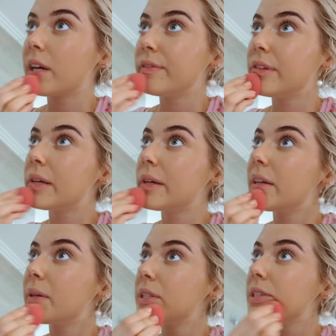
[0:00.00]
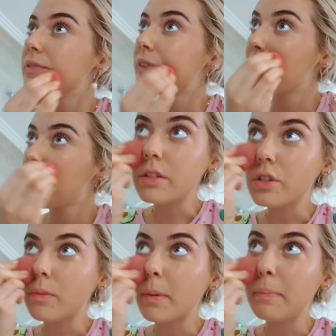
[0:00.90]
I have no idea where this is from. It's
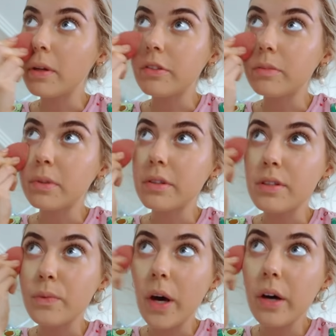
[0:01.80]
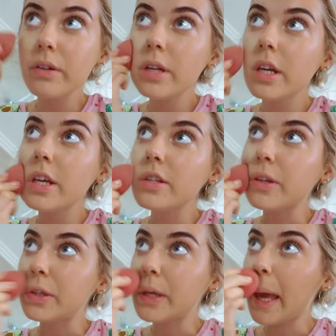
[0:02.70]
super buildable as well. So
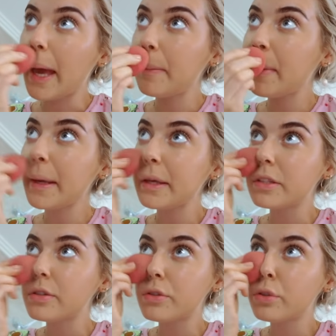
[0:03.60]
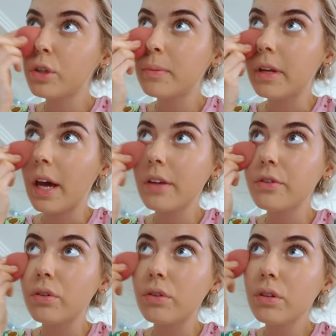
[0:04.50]
you can make it super
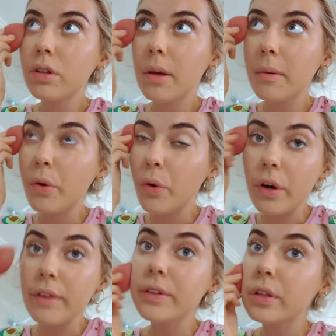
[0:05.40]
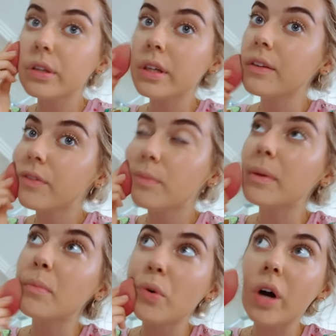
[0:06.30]
natural. Or if you're looking for a
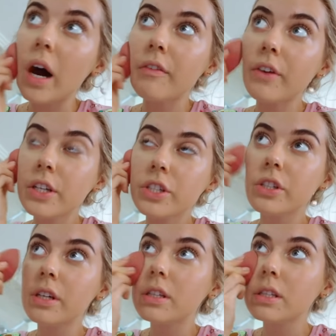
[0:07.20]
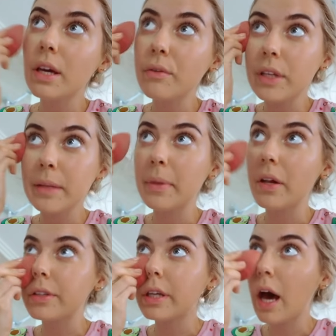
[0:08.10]
bit more coverage, you can just like really
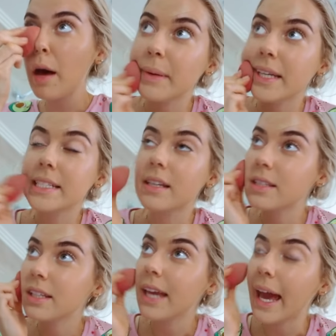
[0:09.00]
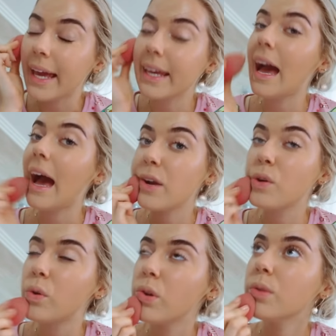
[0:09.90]
build it up. But it doesn't cake at
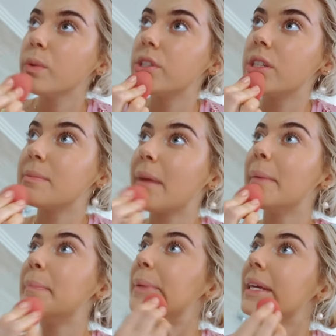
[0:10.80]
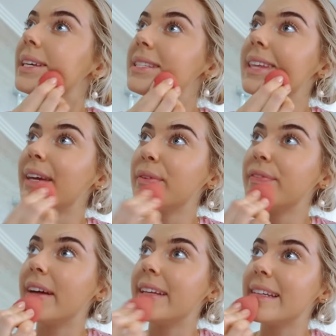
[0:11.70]
all, which is my biggest thing with
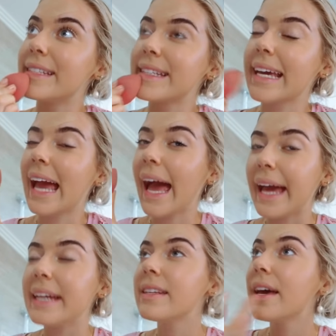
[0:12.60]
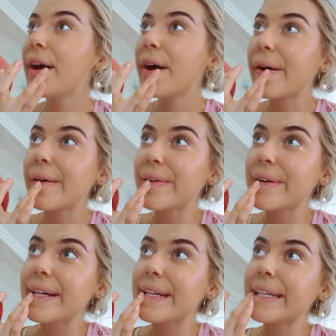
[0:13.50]
foundations. I hate a
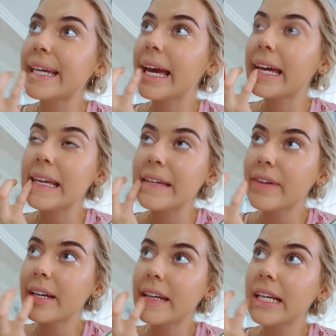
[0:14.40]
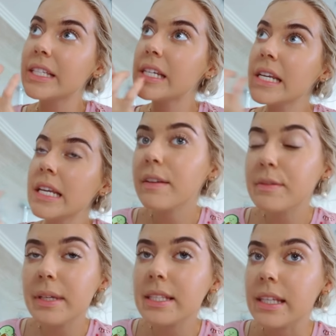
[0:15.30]
really cakey foundation. It gives
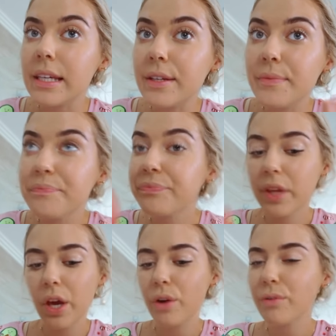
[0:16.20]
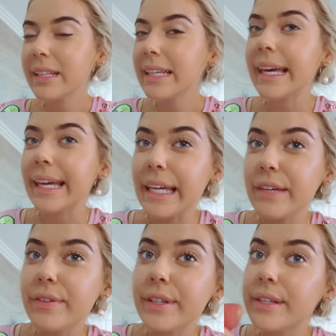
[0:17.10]
my skin really
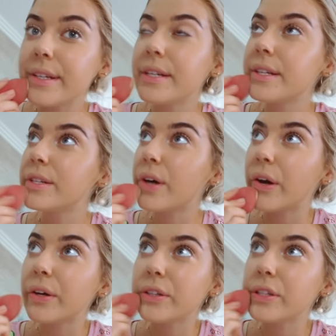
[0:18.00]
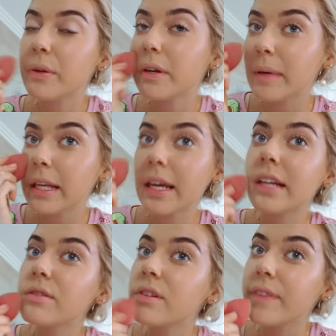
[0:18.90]
even toned, you know what I mean? It
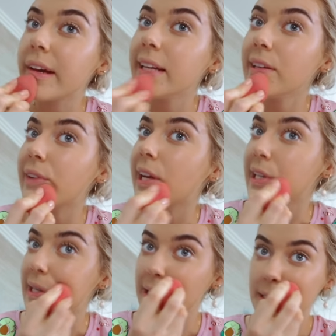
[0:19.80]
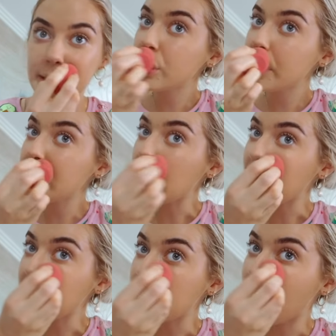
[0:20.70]
gets rid of any redness, super
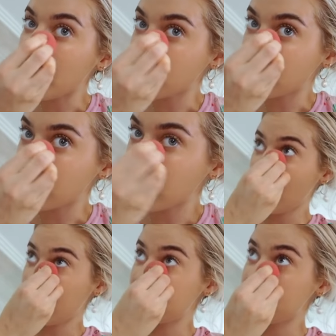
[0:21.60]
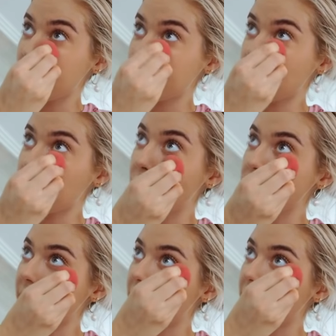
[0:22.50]
glowy and natural, and stays up all day.